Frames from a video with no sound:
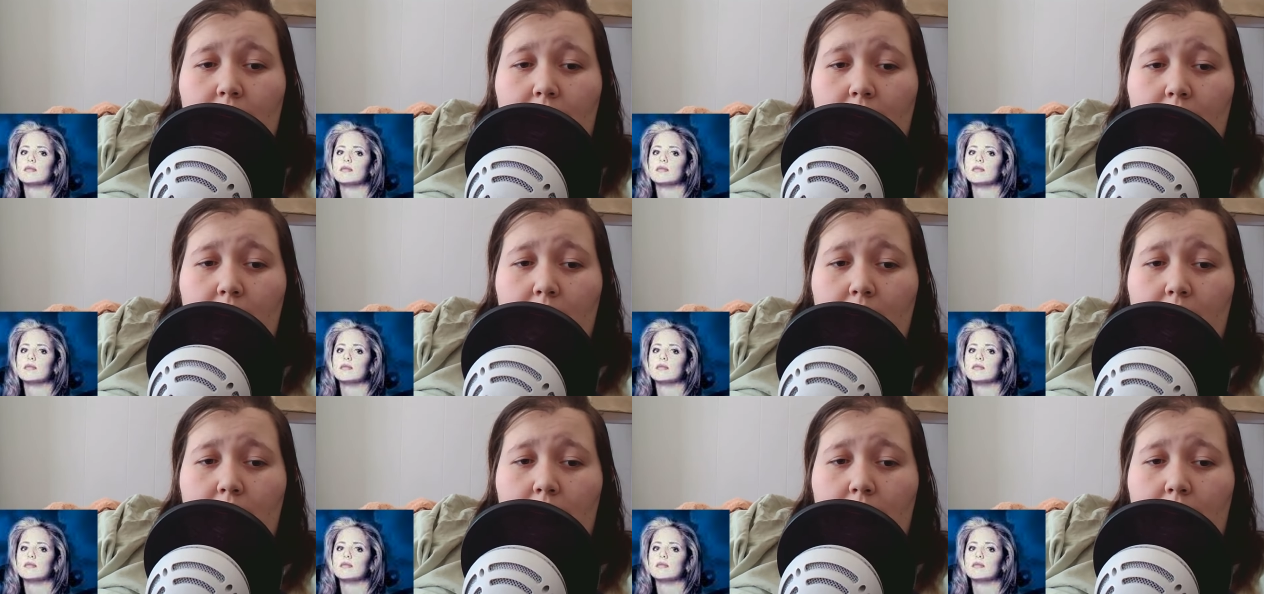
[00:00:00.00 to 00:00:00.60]

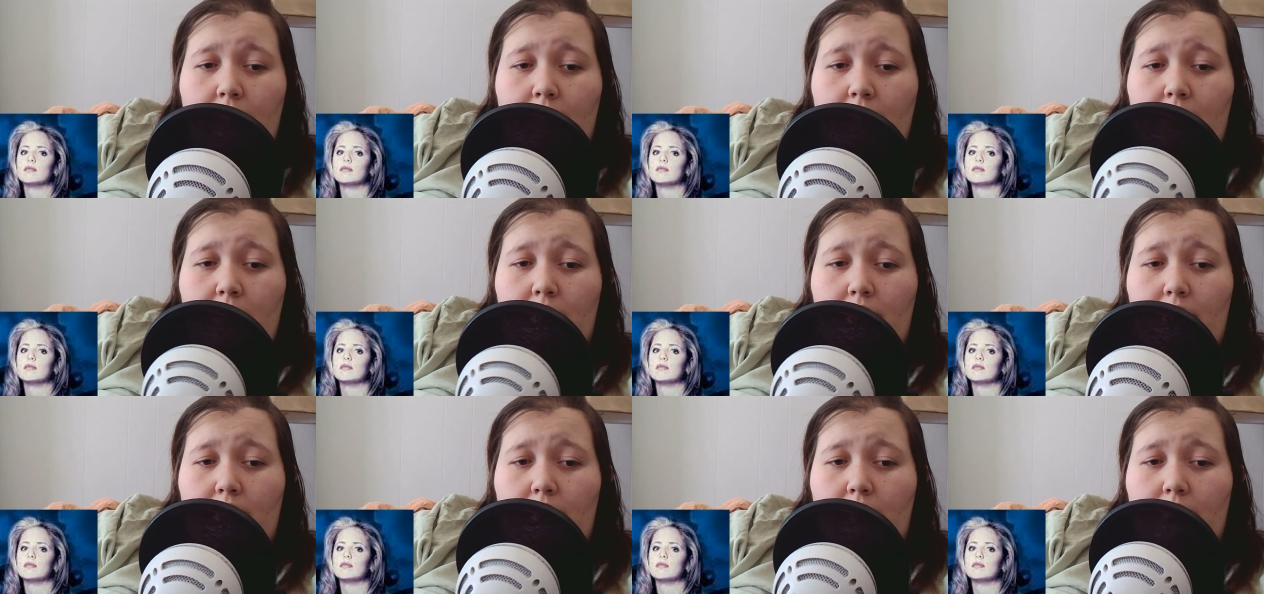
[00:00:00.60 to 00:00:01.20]

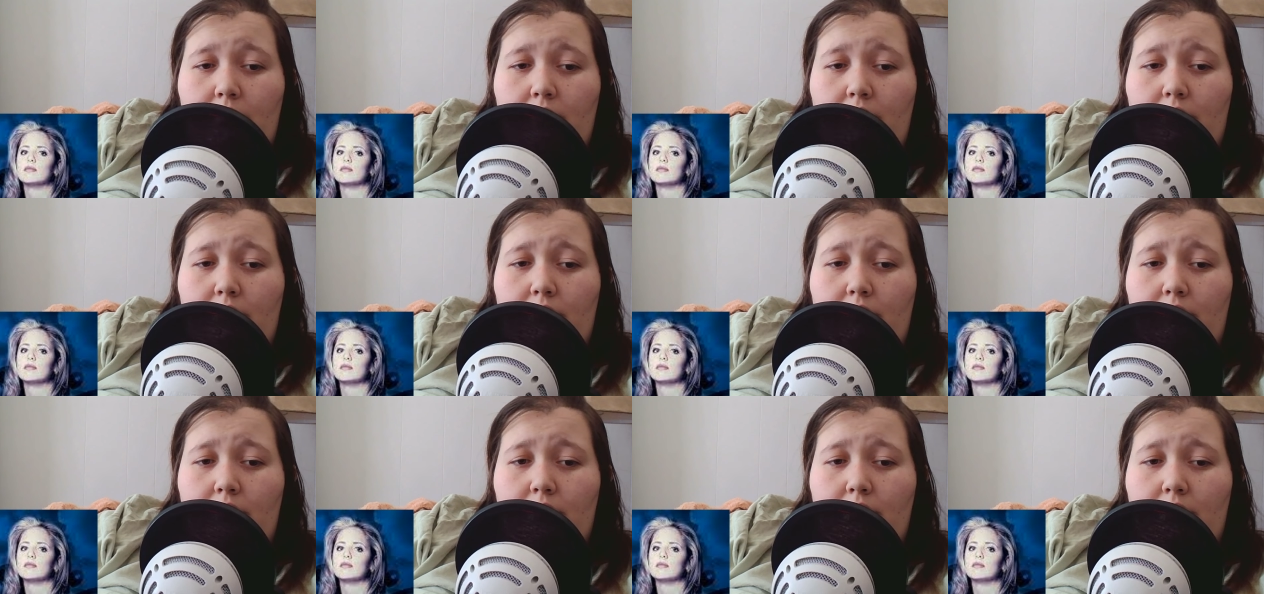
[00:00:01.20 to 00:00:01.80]

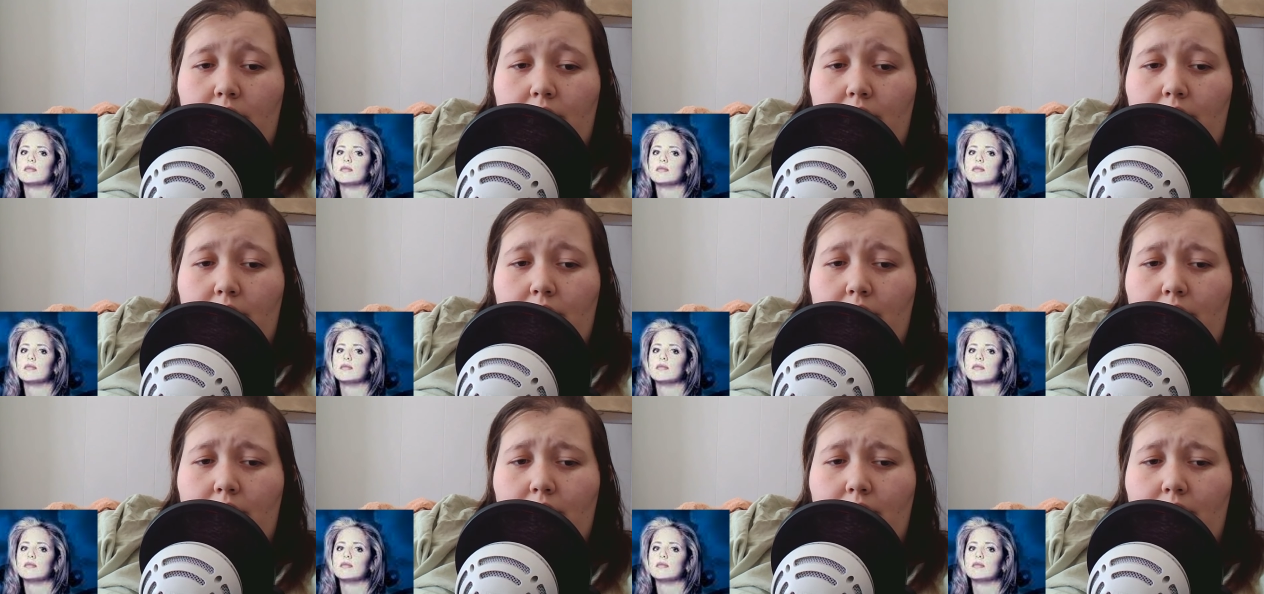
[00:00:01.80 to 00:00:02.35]
(silence)